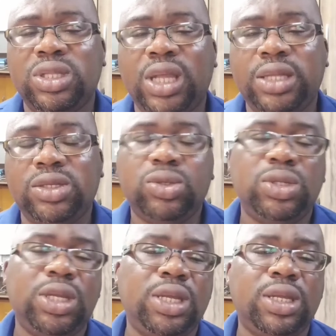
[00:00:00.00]
down to
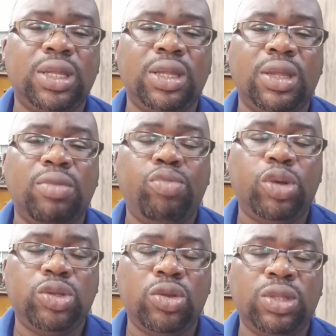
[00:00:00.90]
the
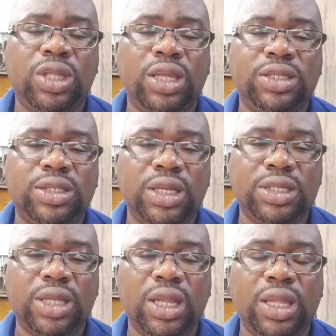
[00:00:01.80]
bottom dead center,
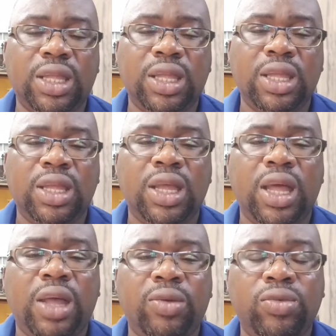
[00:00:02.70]

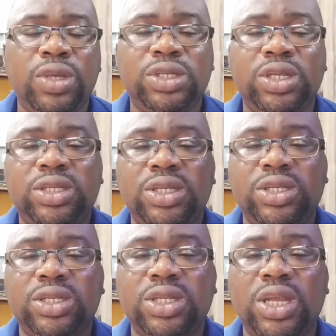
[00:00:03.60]
and which this
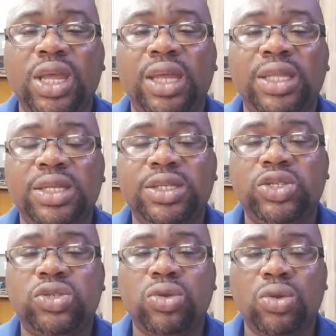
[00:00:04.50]
is the energy
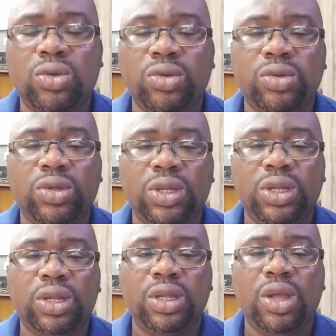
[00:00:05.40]
stroke,
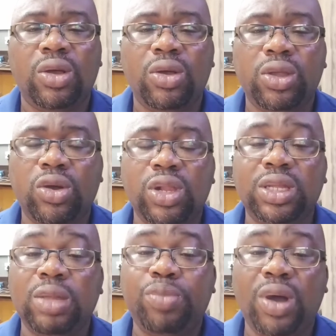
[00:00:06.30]
or you call
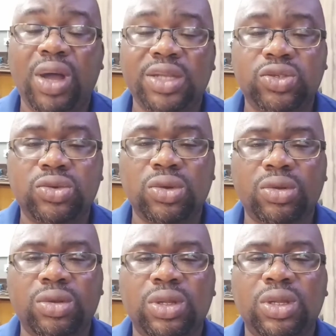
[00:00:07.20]
it the power stroke.
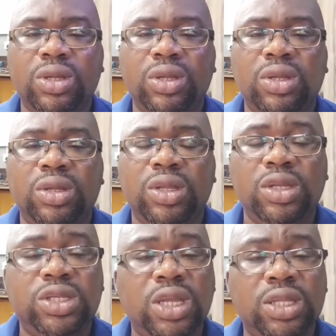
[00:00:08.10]

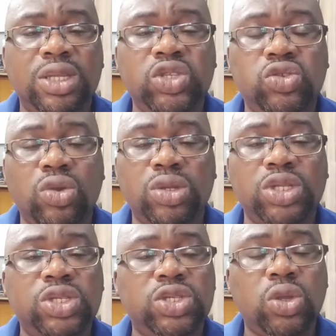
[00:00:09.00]
In this stroke,
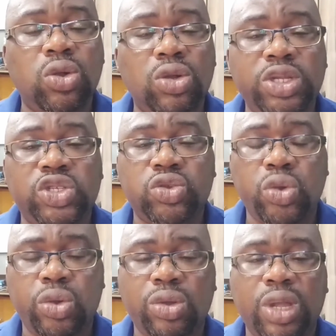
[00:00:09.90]
this is the only
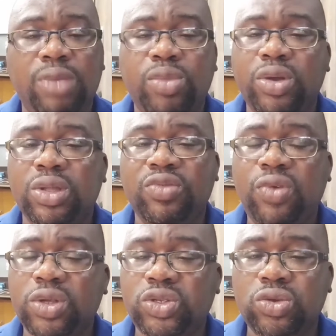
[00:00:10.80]
stroke among the
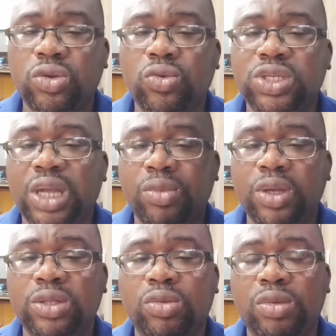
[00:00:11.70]
four strokes which I'm
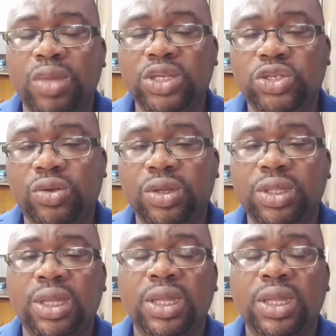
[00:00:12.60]
going to be mentioning